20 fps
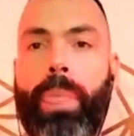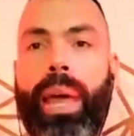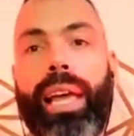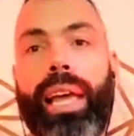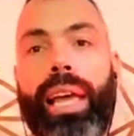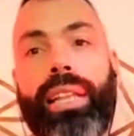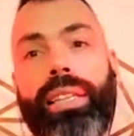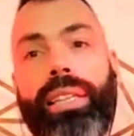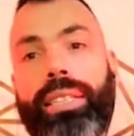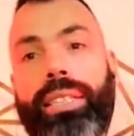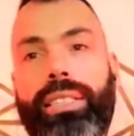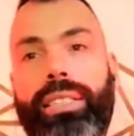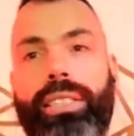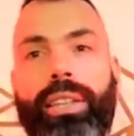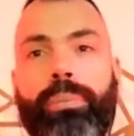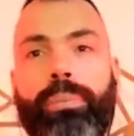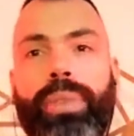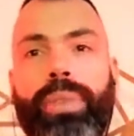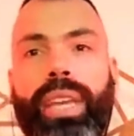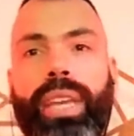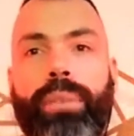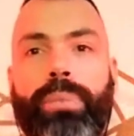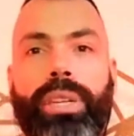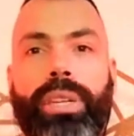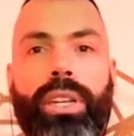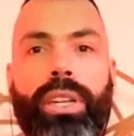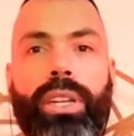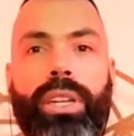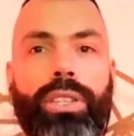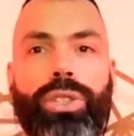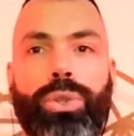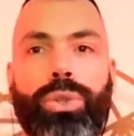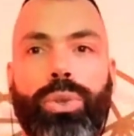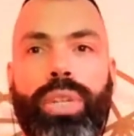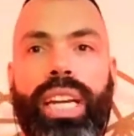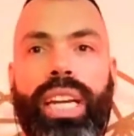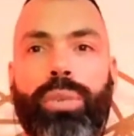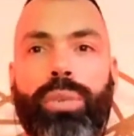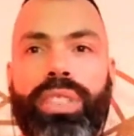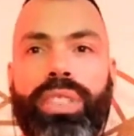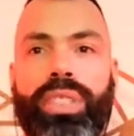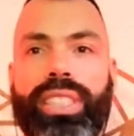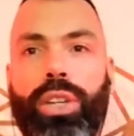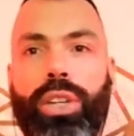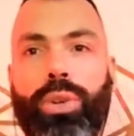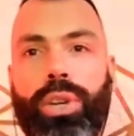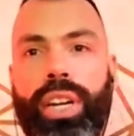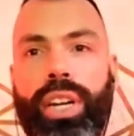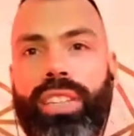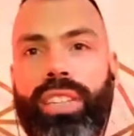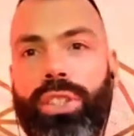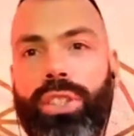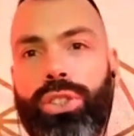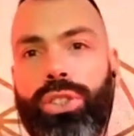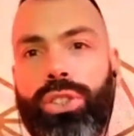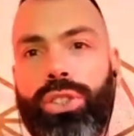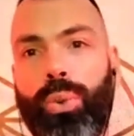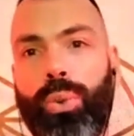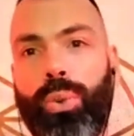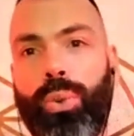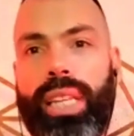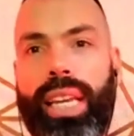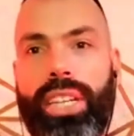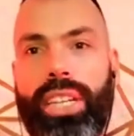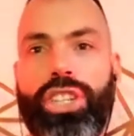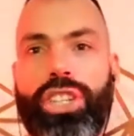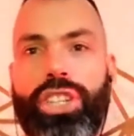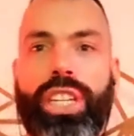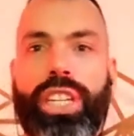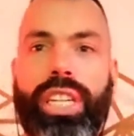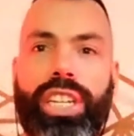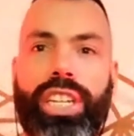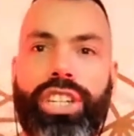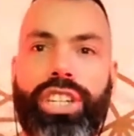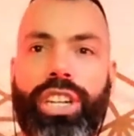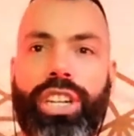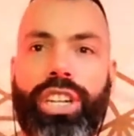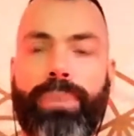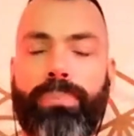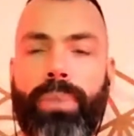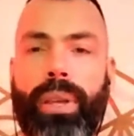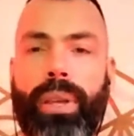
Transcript: And it is something because you know that we synchronize also with ancient Egypt.